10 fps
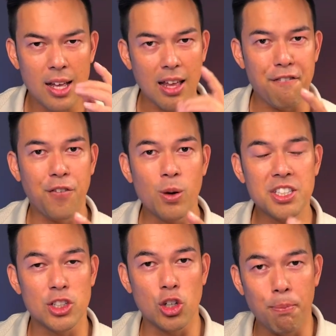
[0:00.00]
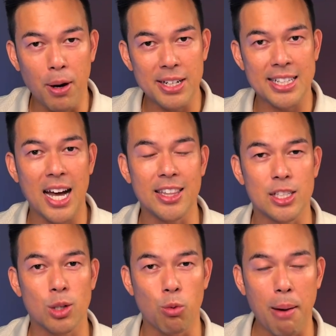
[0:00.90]
that forces your body down
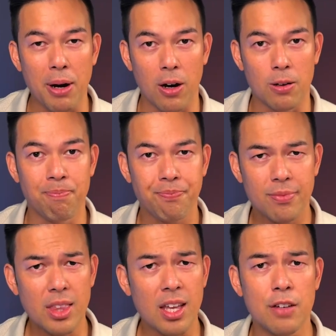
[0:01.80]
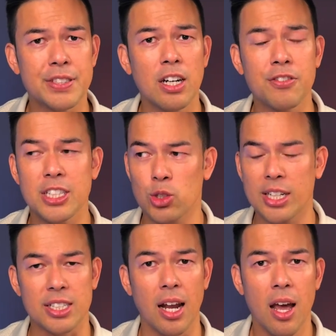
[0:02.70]
this rabbit hole of
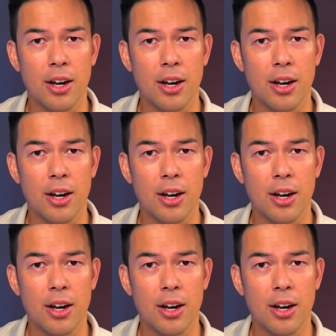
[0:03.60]
self-destruction,